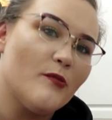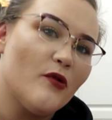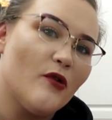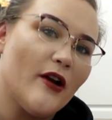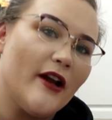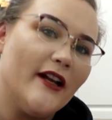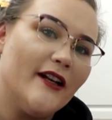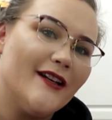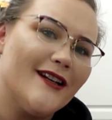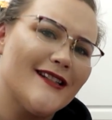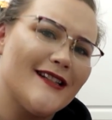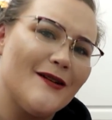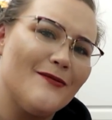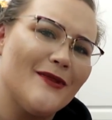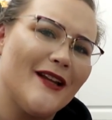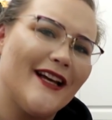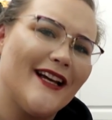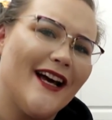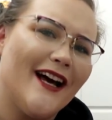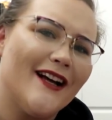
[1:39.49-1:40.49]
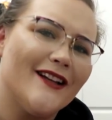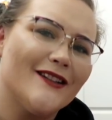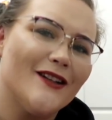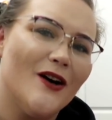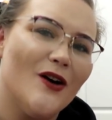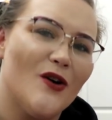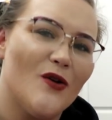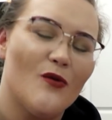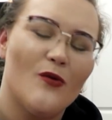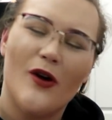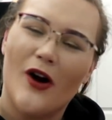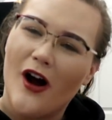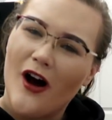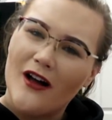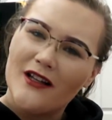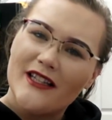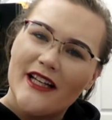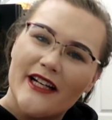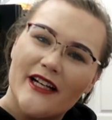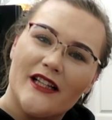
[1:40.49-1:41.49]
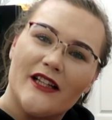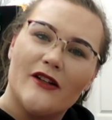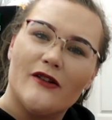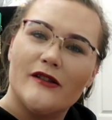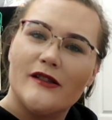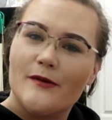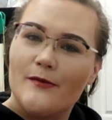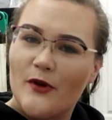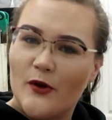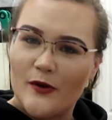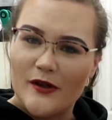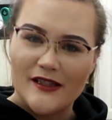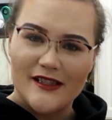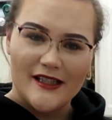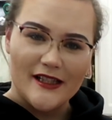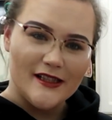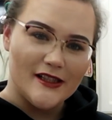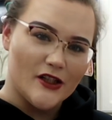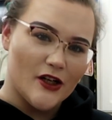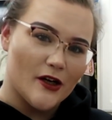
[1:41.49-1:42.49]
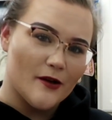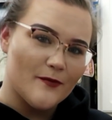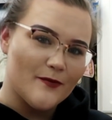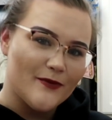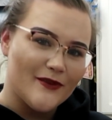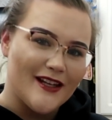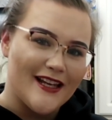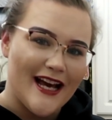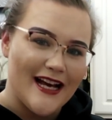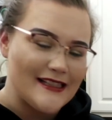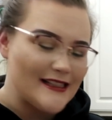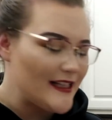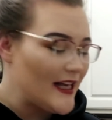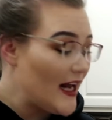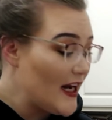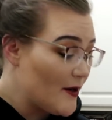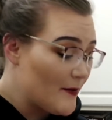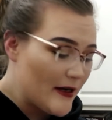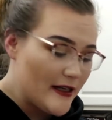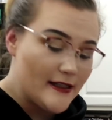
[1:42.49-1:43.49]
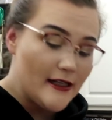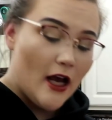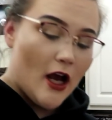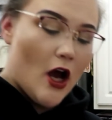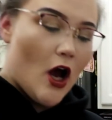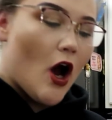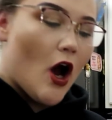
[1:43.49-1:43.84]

print because i'm like hello we're all like a little demure sister yes anyways